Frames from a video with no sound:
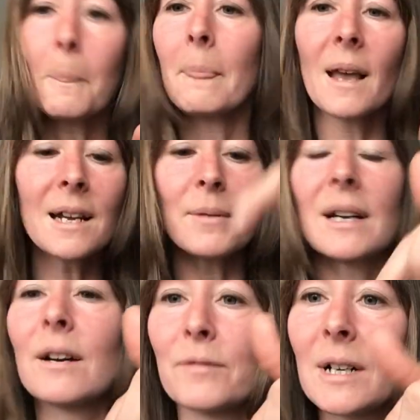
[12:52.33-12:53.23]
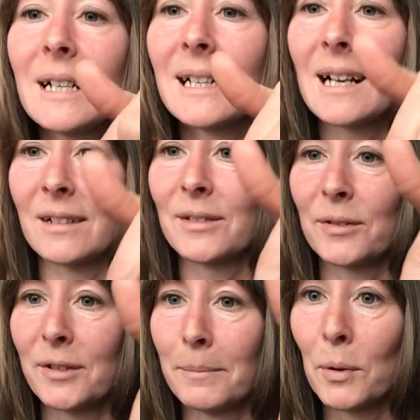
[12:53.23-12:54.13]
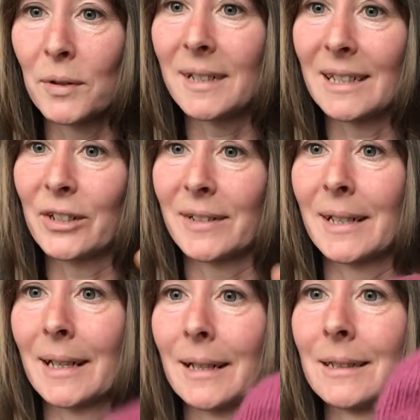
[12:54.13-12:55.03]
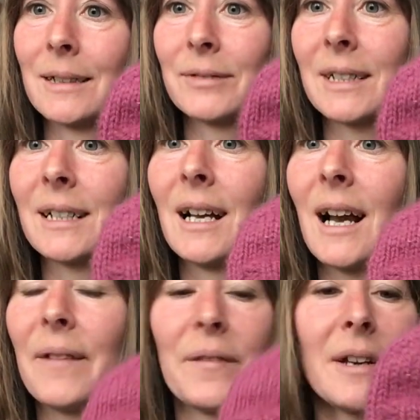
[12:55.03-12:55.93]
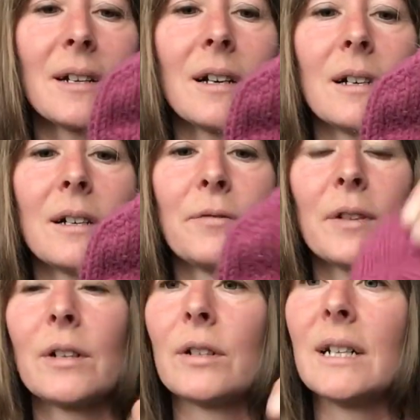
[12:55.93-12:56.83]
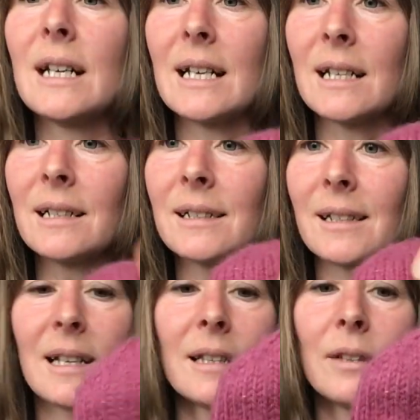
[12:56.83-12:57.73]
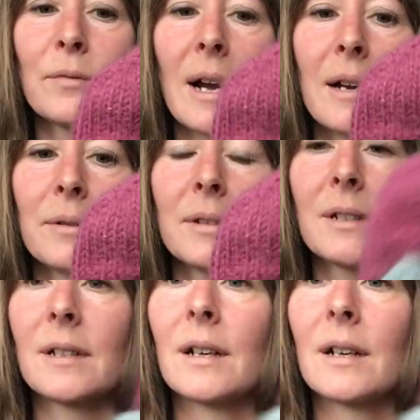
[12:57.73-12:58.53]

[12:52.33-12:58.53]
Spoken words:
anyway, I've clearly cast on some more stitches here, haven't I? And then I've knit in the round,